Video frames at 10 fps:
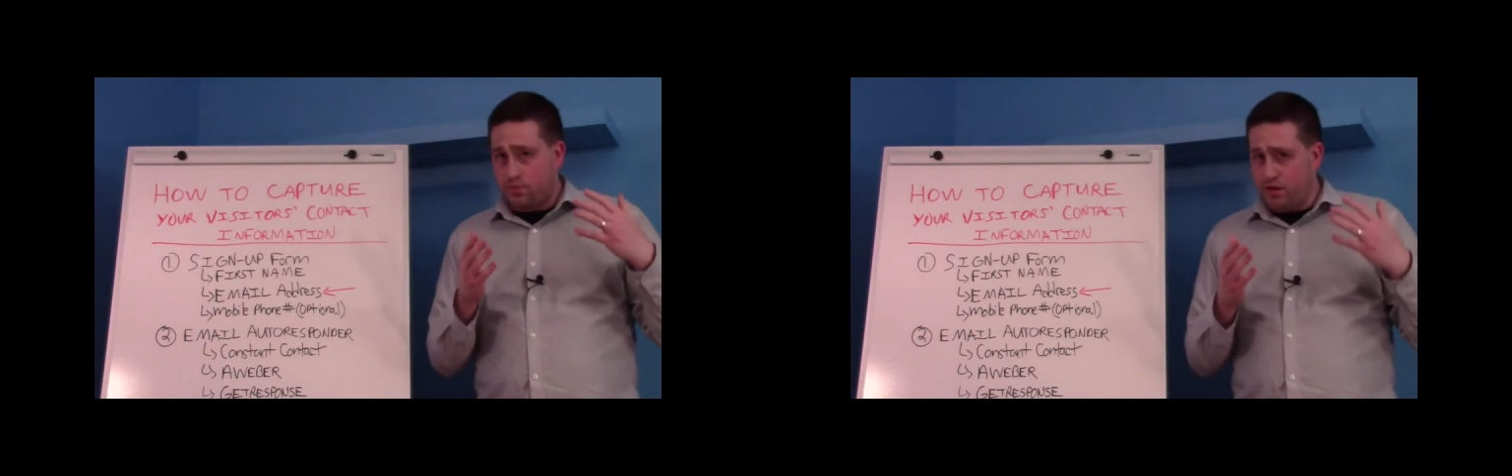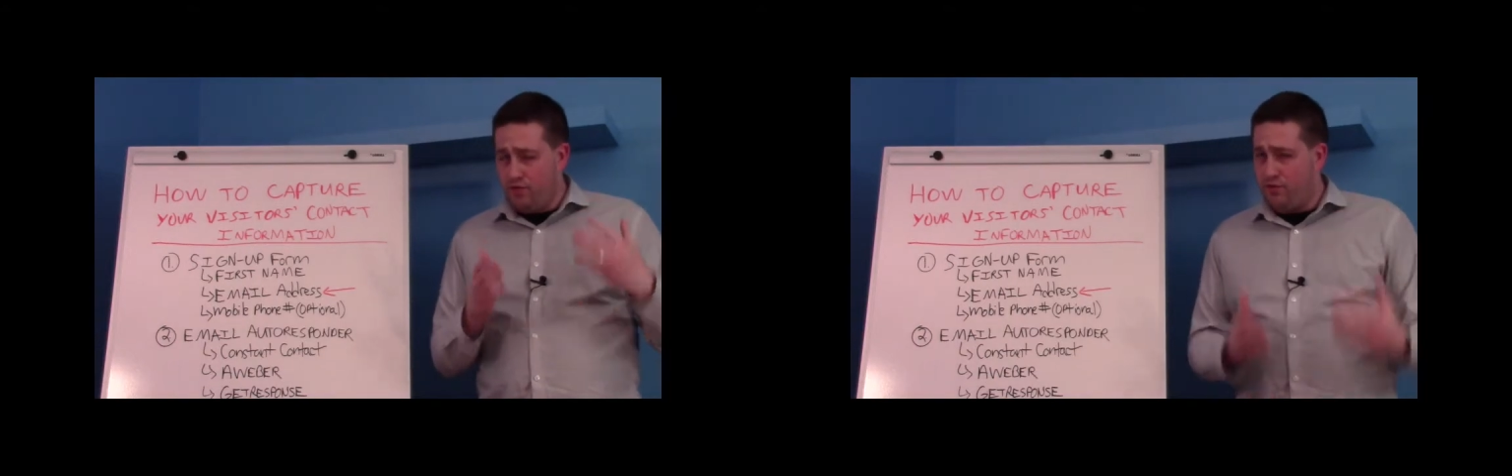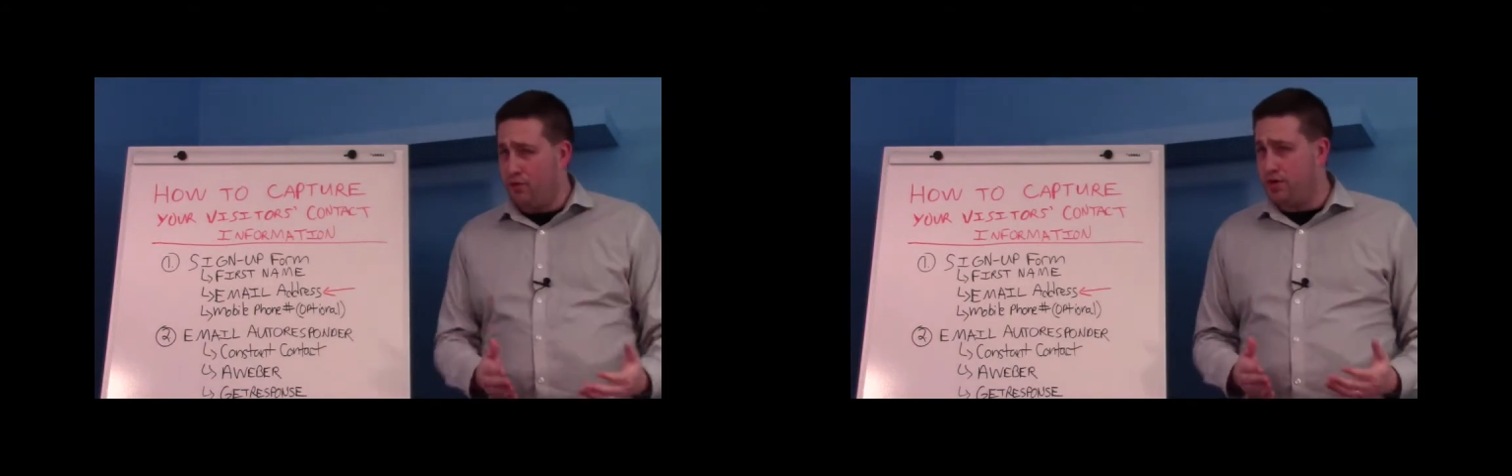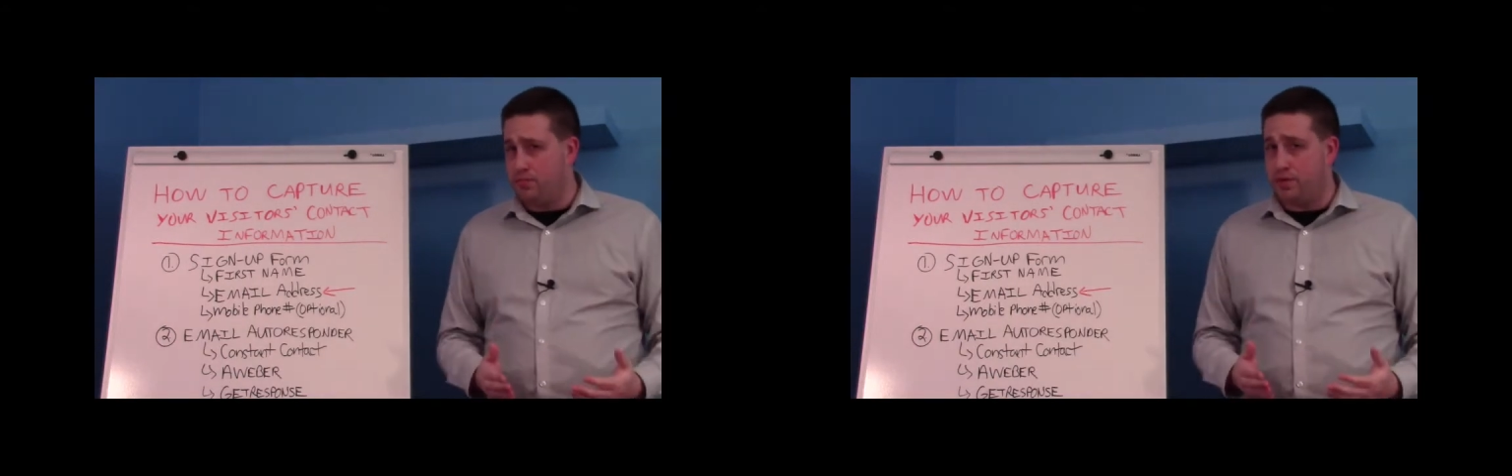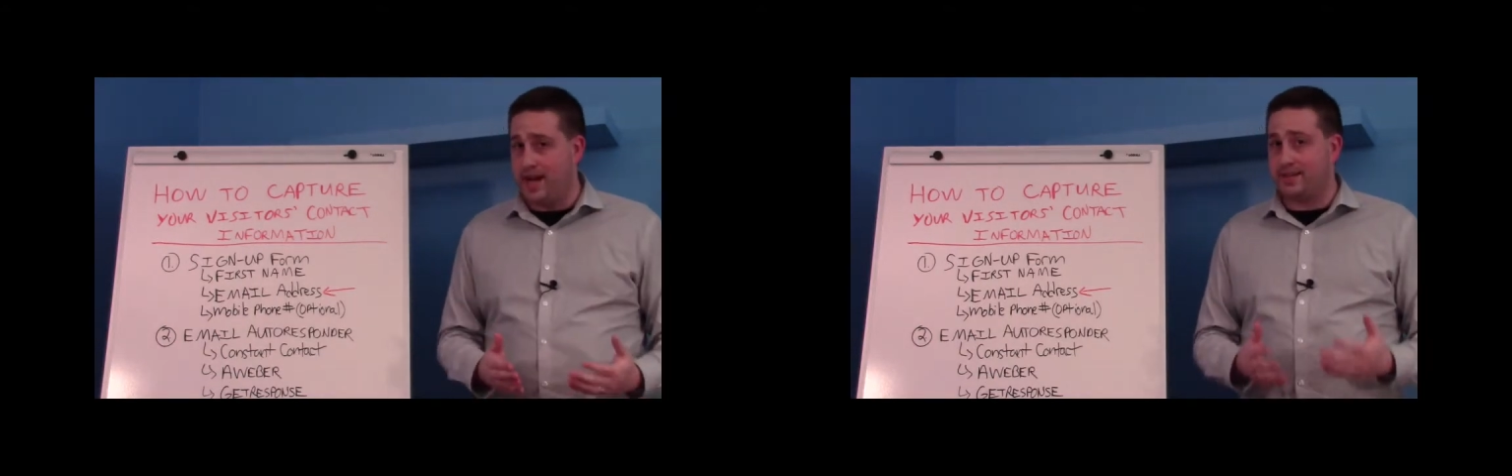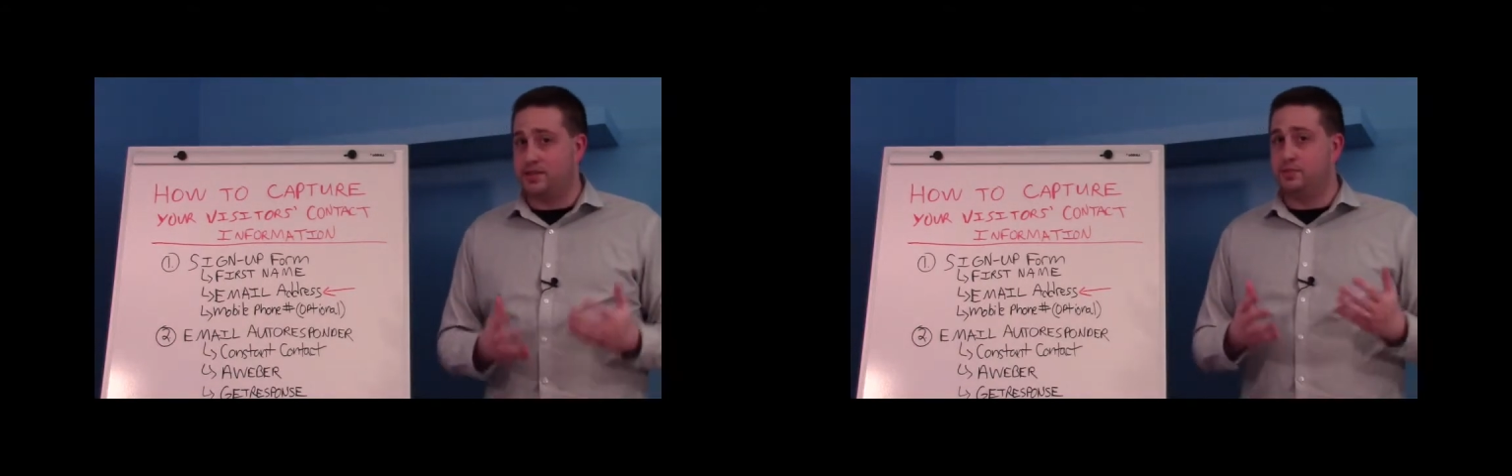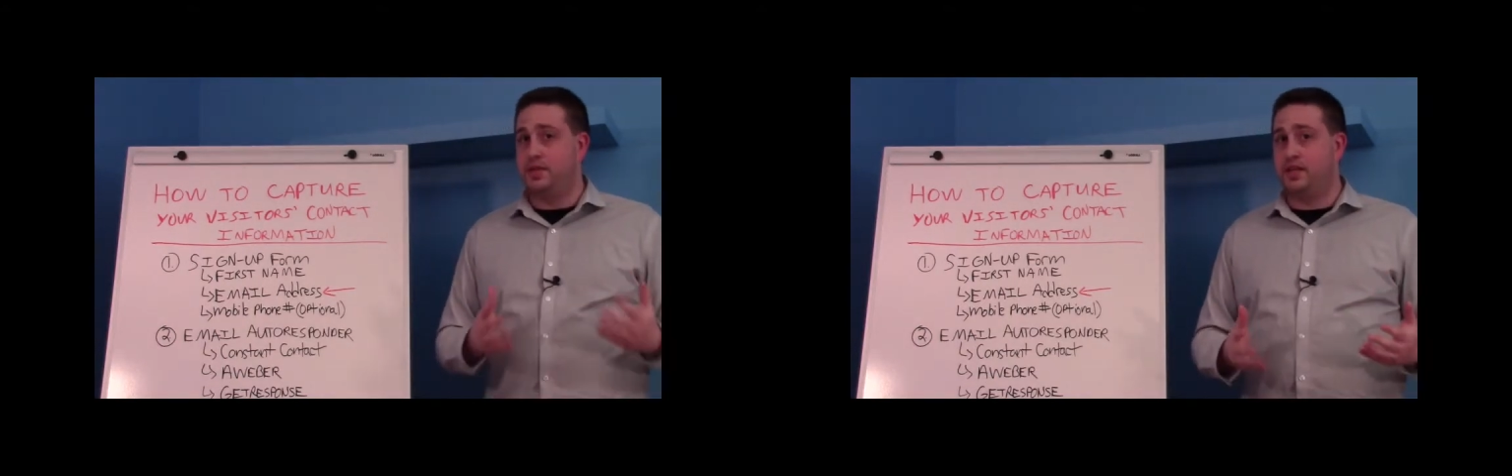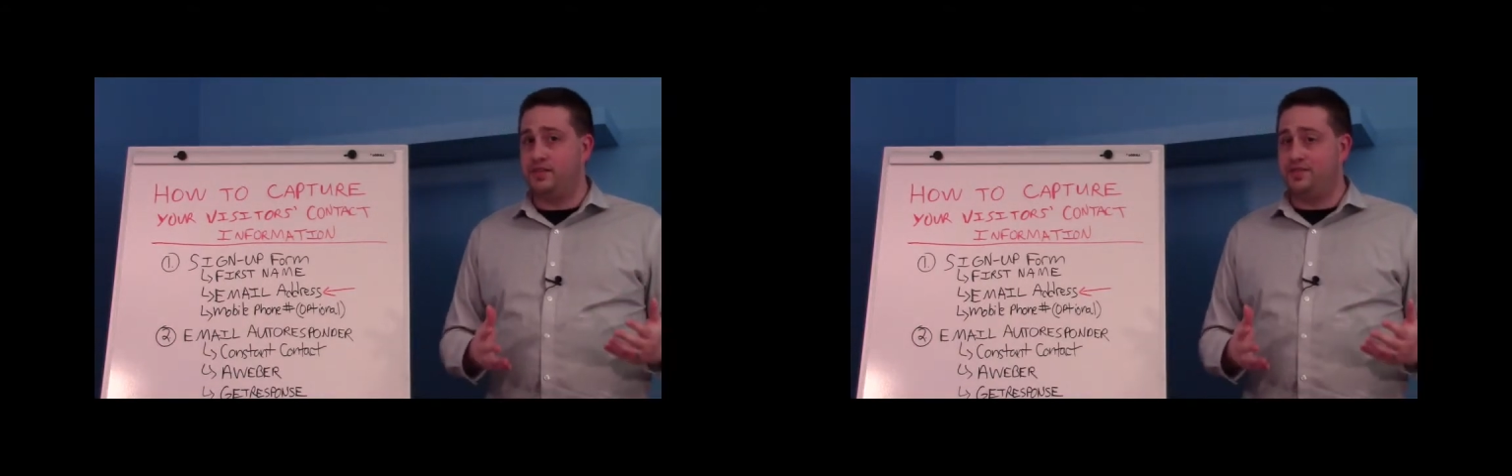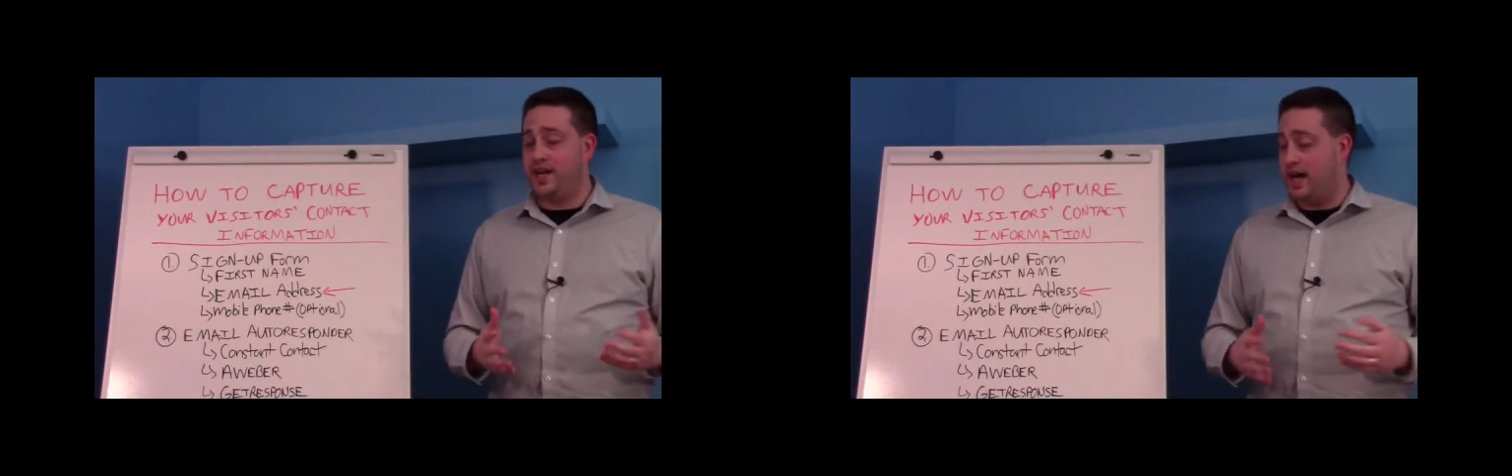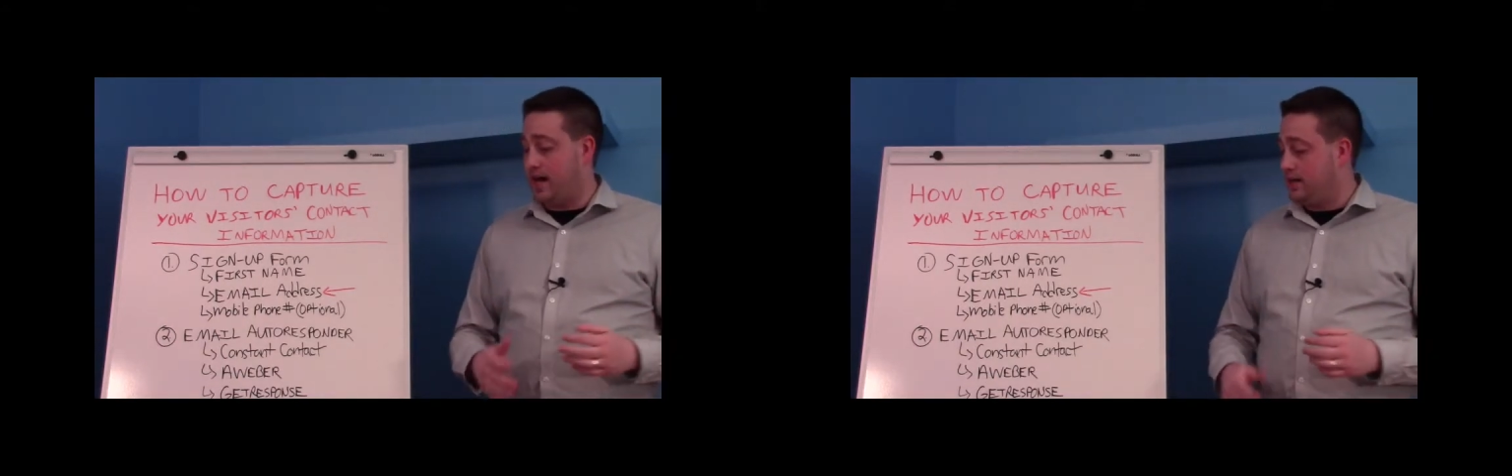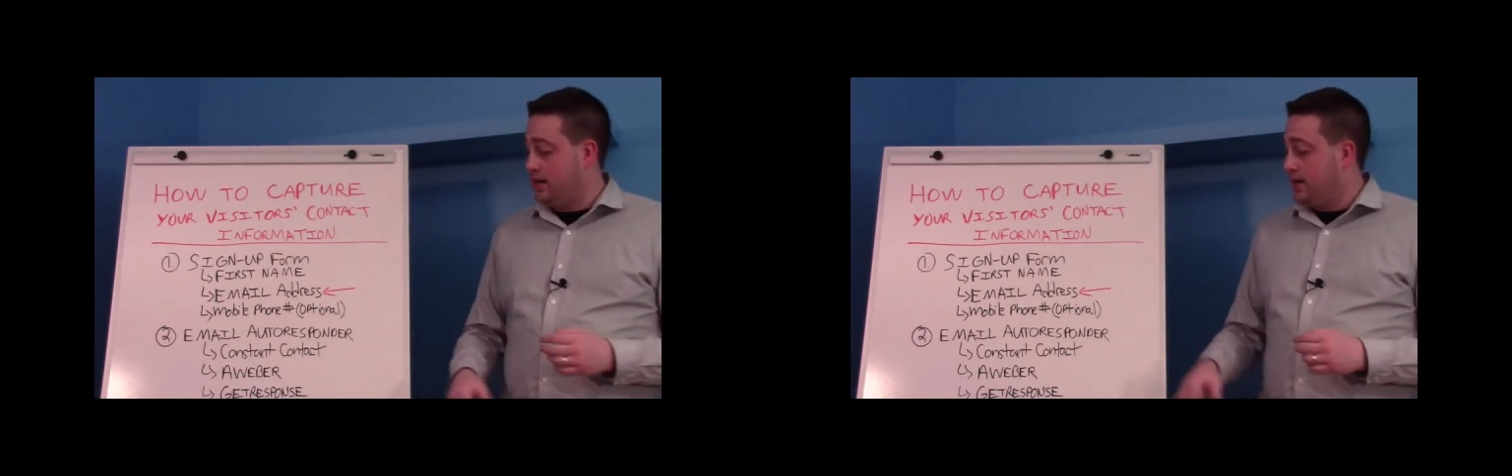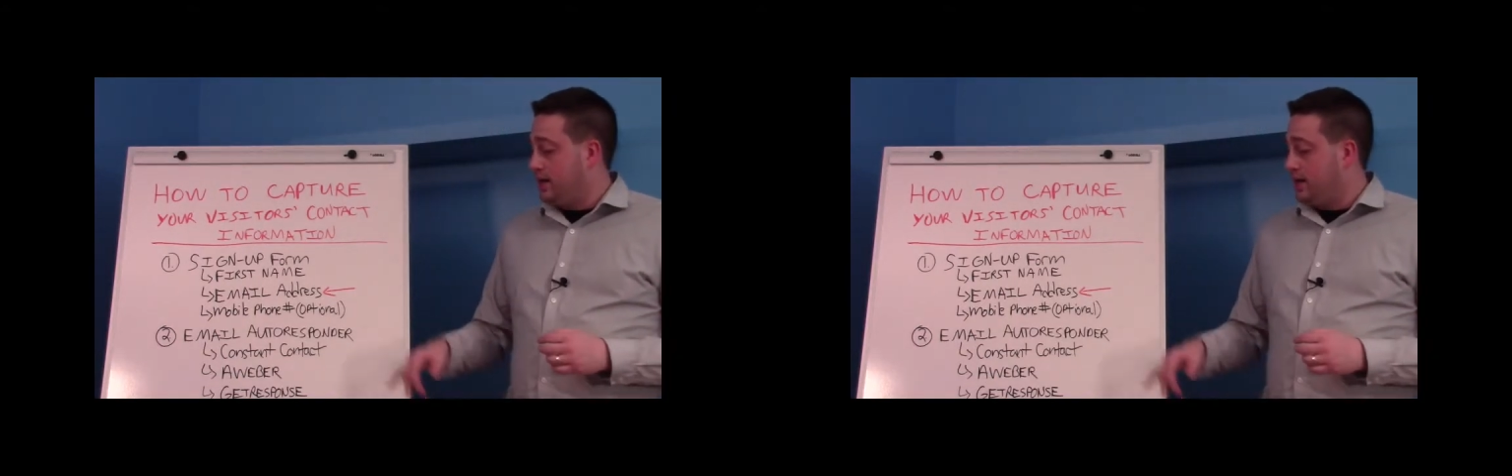for your practice. But if not,